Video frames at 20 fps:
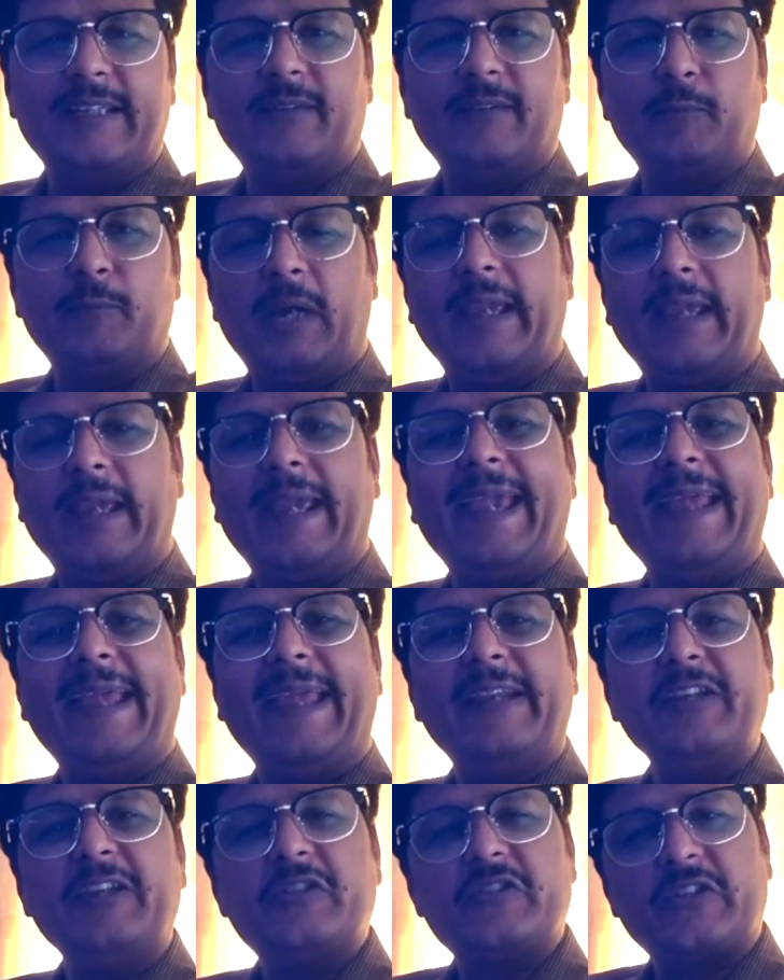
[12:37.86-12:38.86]
by
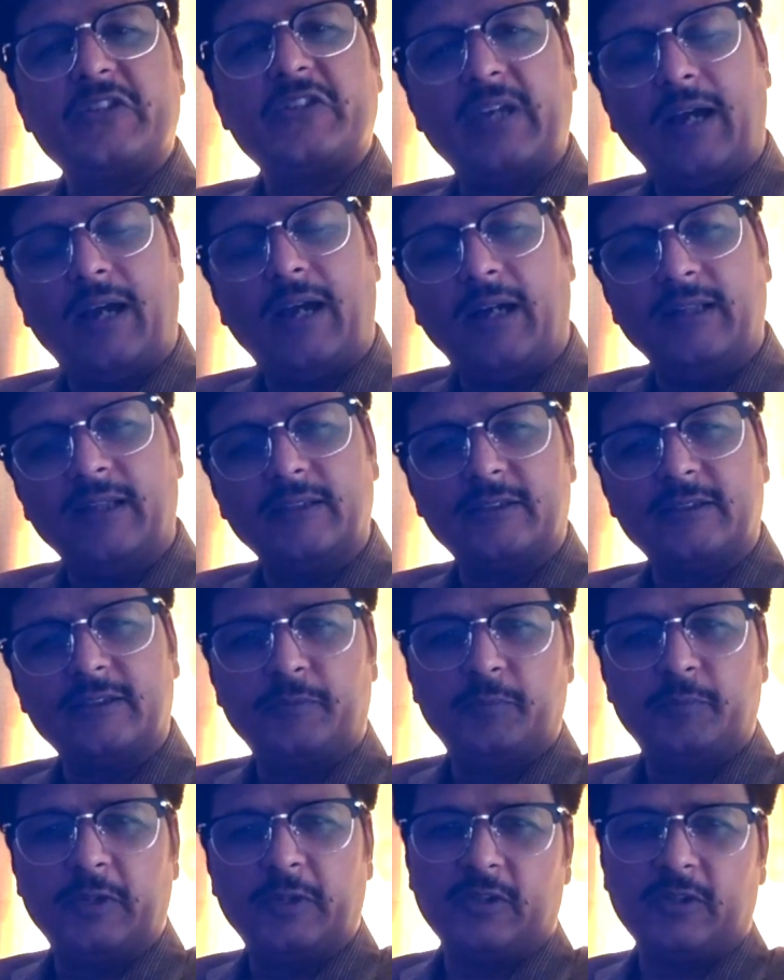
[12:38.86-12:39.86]
any
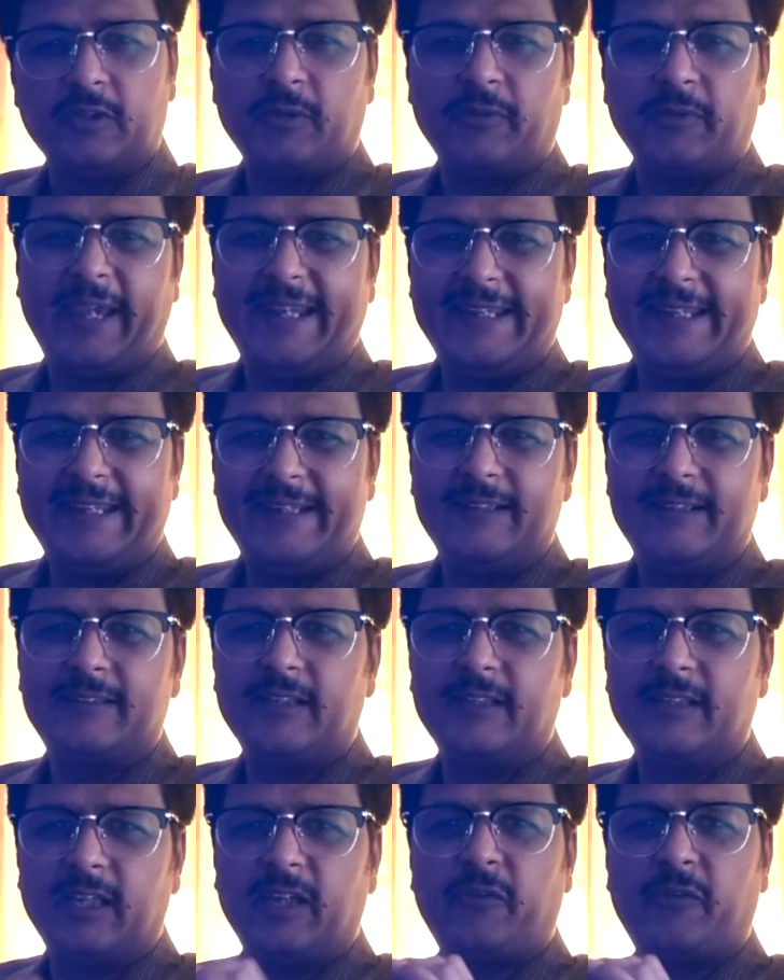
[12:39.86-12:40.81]
chance, because of any reason,